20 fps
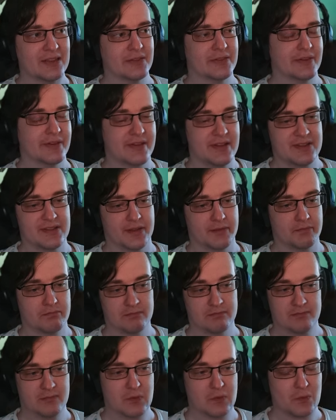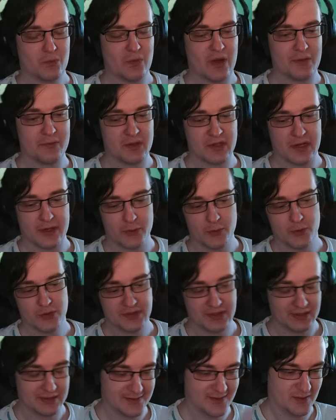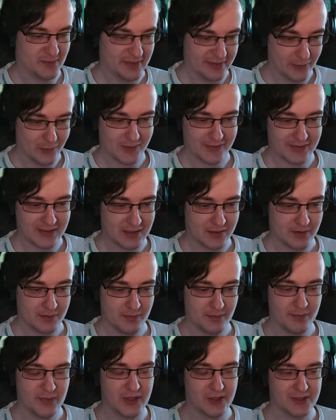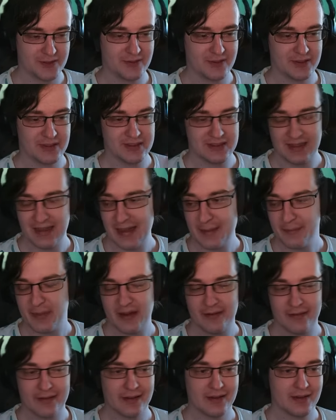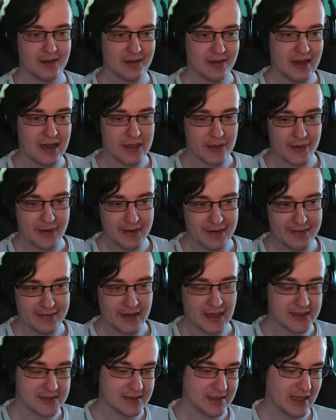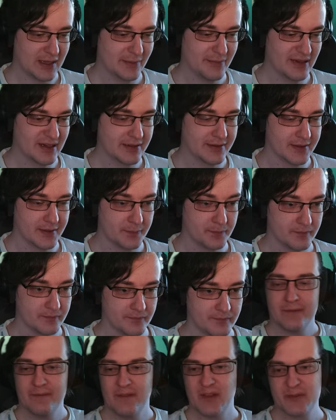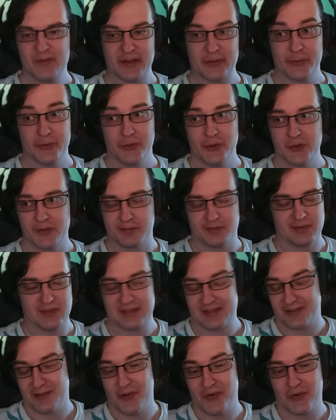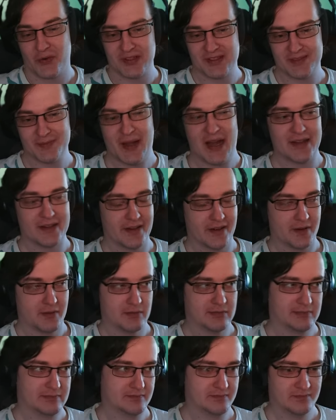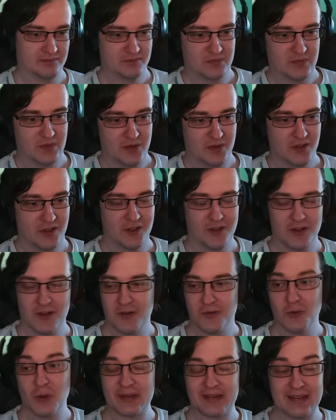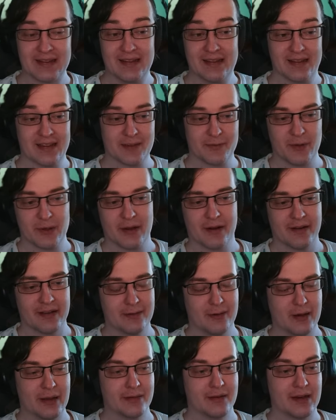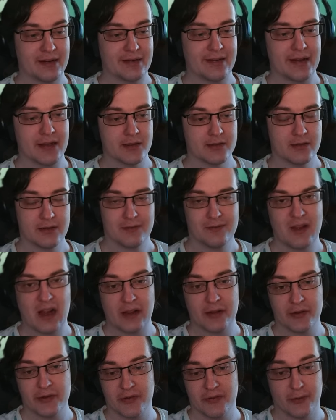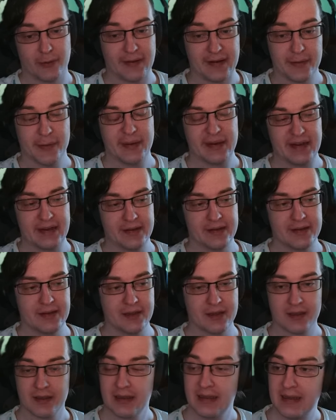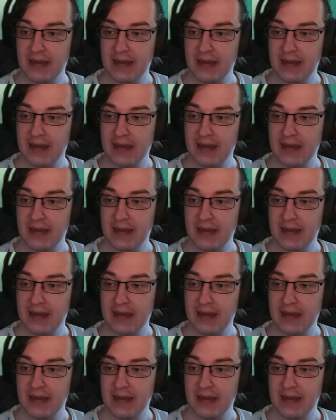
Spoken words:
another reason why we are using Swiftment often, because we're empowering our next ability. Which one to use, it's of course matter what healing we are required right now. Wild growth for AoE healing,